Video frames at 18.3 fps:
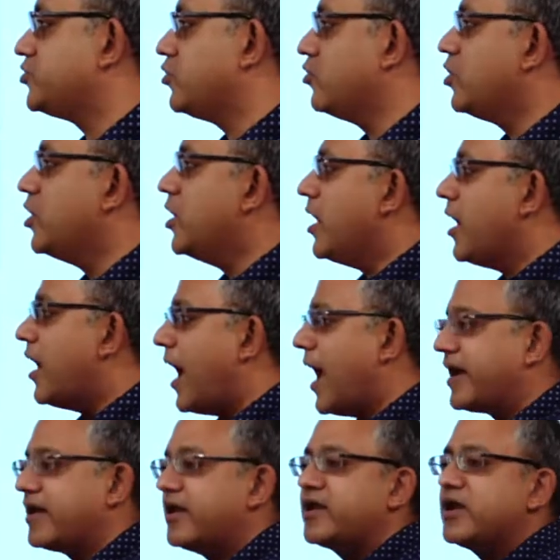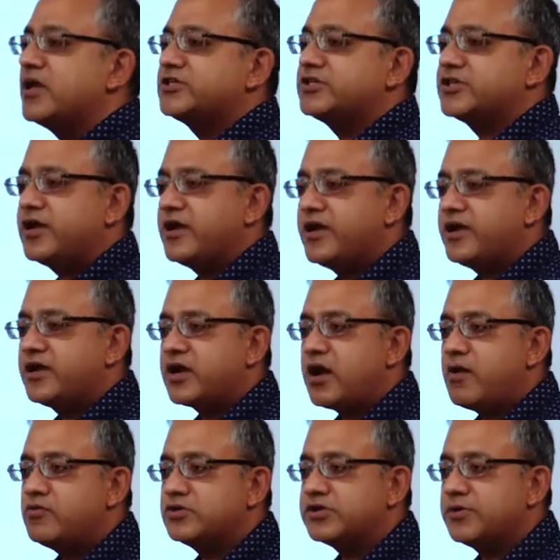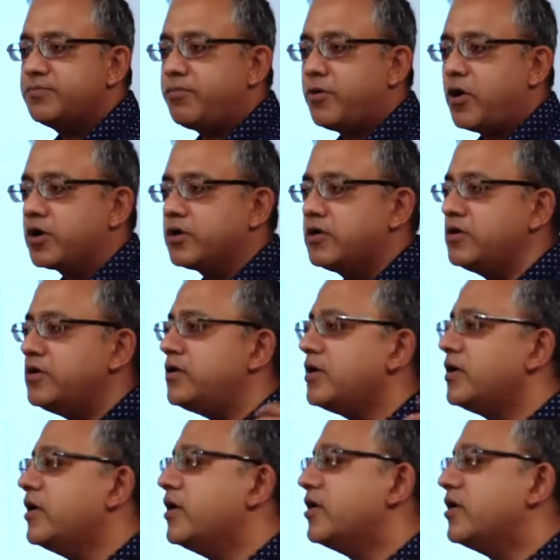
So agricultural income was important.